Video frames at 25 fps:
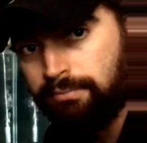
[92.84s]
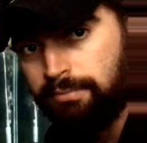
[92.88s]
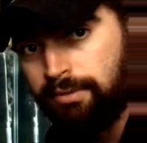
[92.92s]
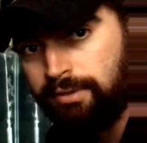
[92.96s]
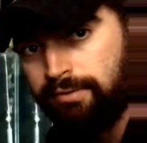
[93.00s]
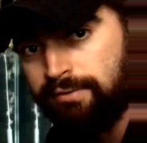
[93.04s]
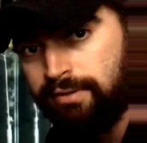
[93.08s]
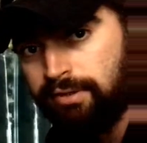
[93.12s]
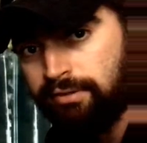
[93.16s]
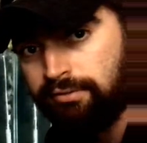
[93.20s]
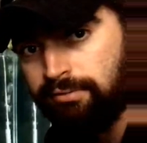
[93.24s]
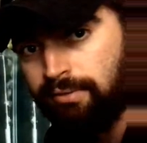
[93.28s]

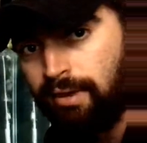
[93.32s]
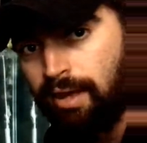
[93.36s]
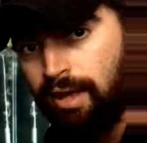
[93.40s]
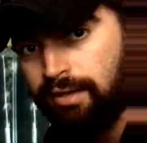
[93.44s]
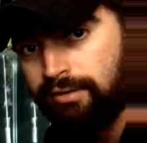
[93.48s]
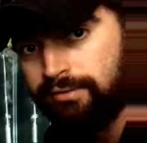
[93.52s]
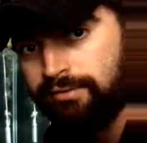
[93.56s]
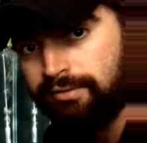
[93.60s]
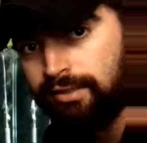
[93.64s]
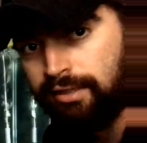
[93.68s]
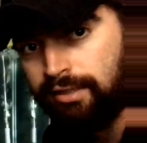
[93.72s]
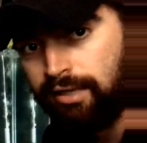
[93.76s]
remove these
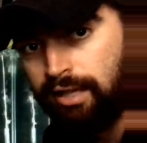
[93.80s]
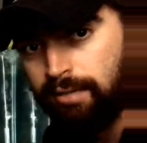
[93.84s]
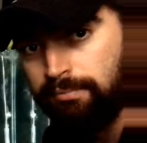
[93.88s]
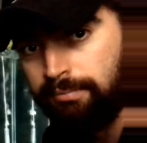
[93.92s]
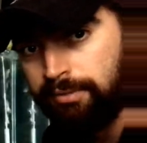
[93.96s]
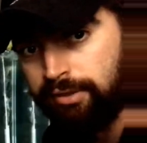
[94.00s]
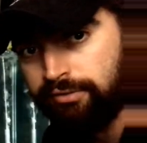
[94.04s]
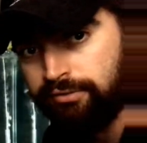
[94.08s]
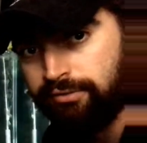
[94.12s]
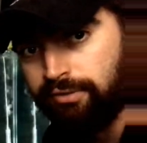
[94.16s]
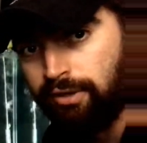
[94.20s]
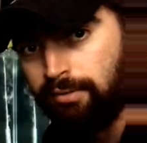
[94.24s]
rocks, and I'm
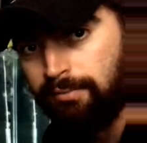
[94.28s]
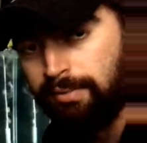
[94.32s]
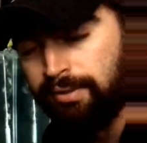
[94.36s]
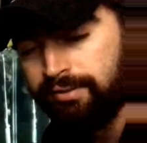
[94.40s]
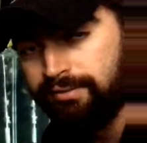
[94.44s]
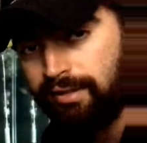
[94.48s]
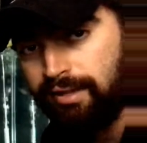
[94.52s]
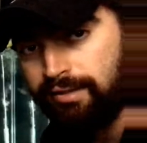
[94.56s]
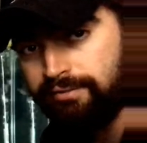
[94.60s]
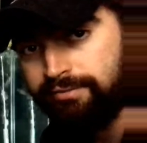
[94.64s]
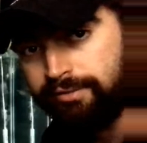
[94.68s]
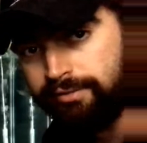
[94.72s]
going to start my
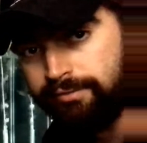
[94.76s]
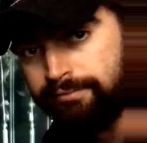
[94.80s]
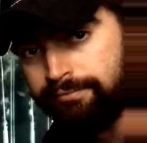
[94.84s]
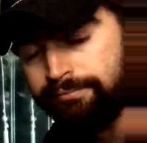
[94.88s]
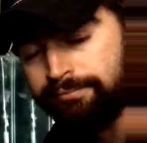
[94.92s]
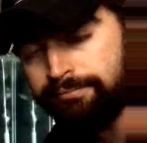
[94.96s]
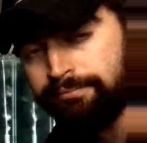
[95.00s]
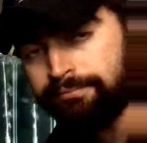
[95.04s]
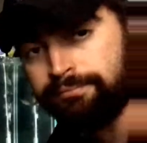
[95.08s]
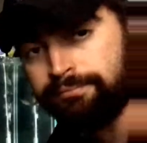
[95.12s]
siphon.